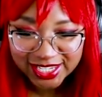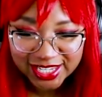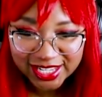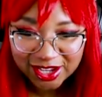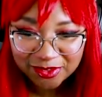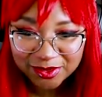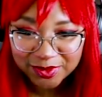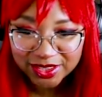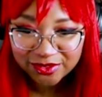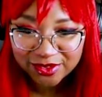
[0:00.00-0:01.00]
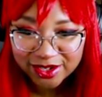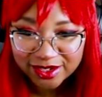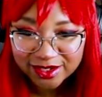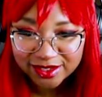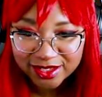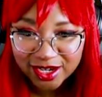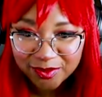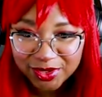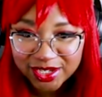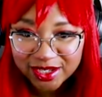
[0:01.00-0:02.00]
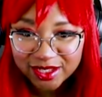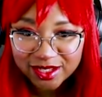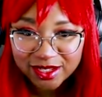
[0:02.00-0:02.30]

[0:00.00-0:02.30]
And that would be the run that I beat it.